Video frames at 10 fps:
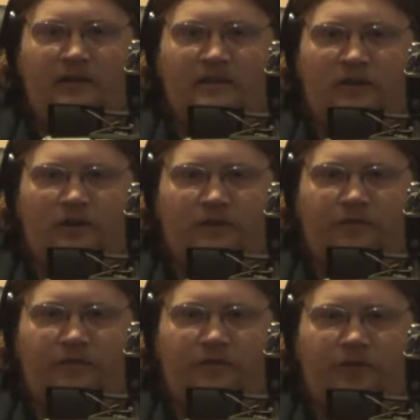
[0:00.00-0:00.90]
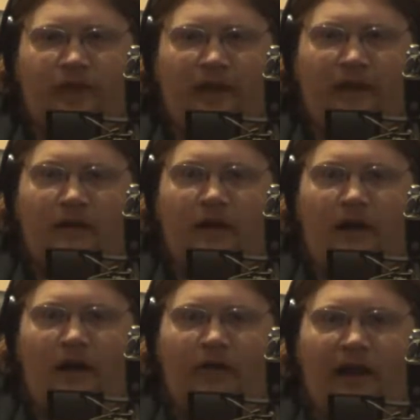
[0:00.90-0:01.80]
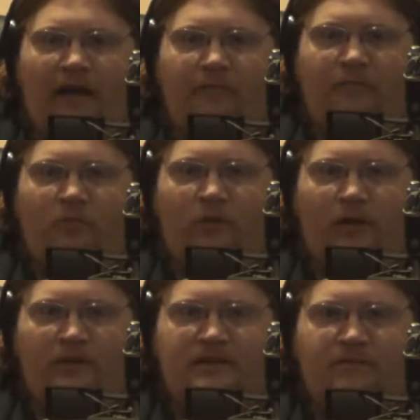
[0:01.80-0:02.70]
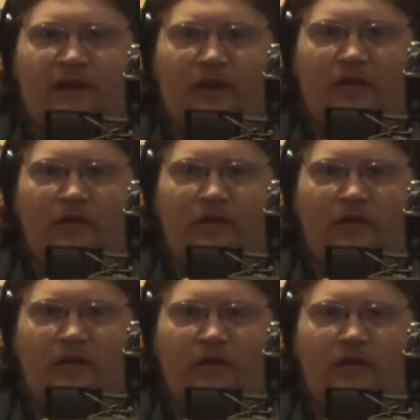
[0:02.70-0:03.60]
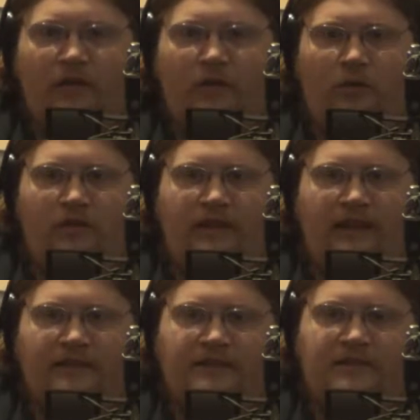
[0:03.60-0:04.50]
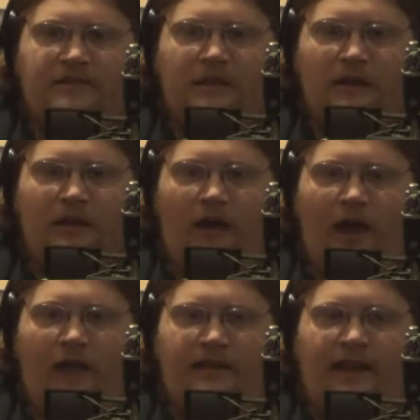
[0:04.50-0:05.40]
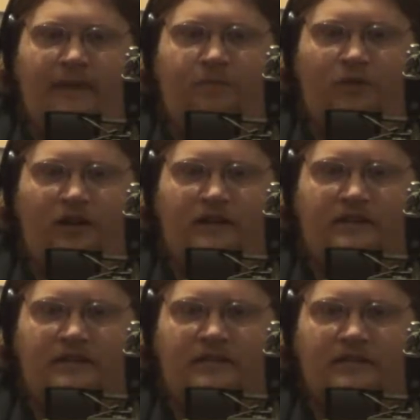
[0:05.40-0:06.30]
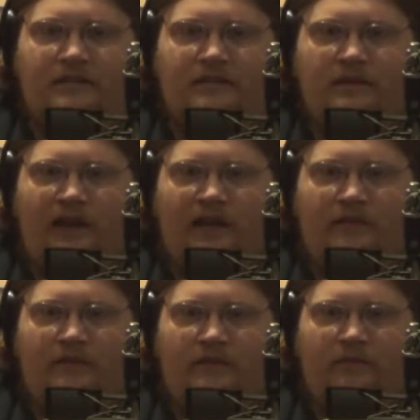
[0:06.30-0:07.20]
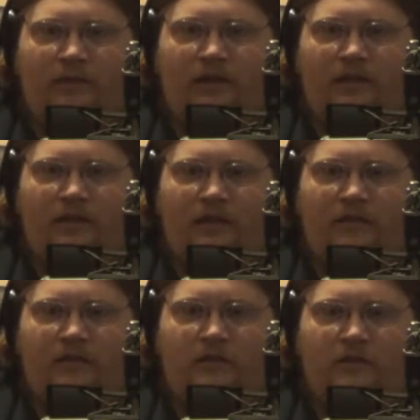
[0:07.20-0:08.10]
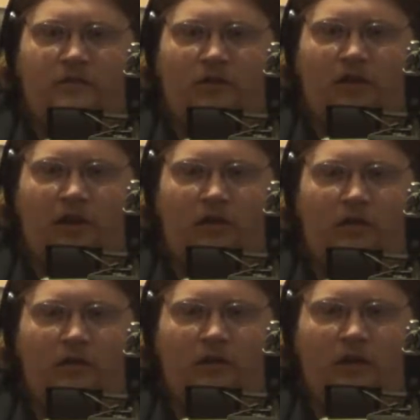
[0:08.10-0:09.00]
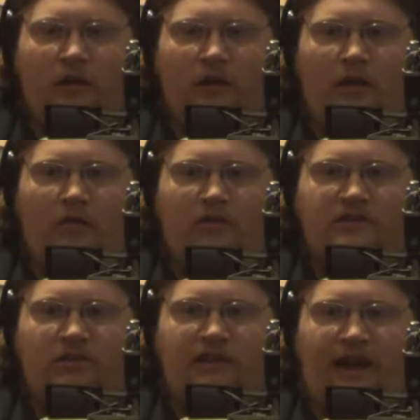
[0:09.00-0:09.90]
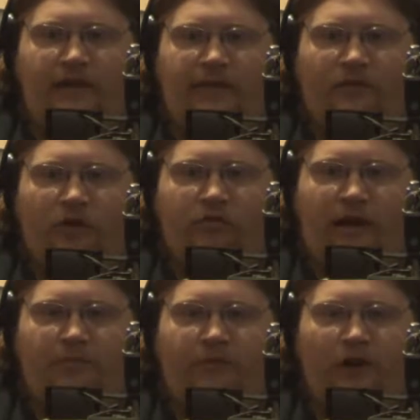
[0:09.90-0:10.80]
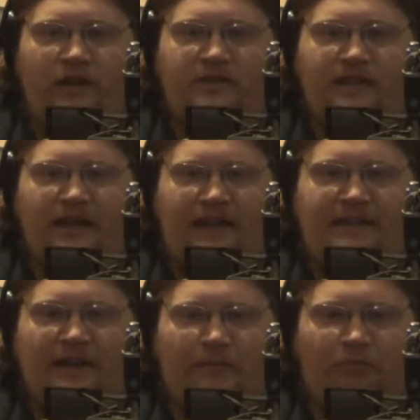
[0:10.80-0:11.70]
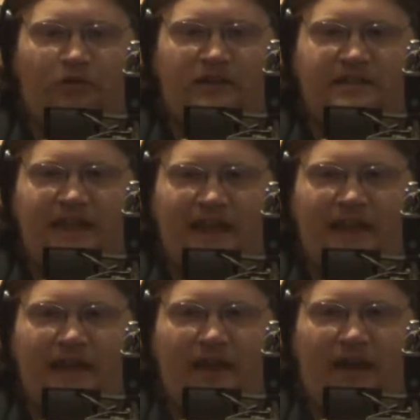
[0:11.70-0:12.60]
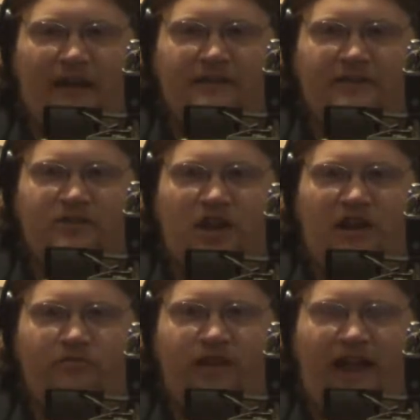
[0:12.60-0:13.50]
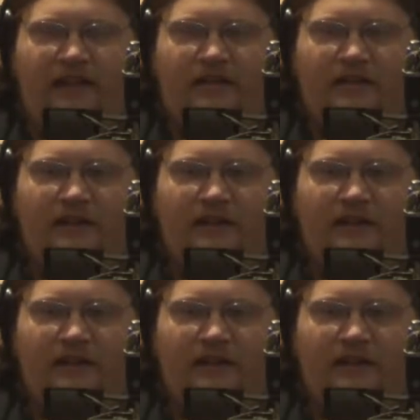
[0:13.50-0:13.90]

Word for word: Sort of thing. oh, crap. Wait, what's up here? What are these? Ah, oh, teleports. Tell the one there too. Okay. let's go down have a look around before I use any teleports. Because uh, those are kind of red.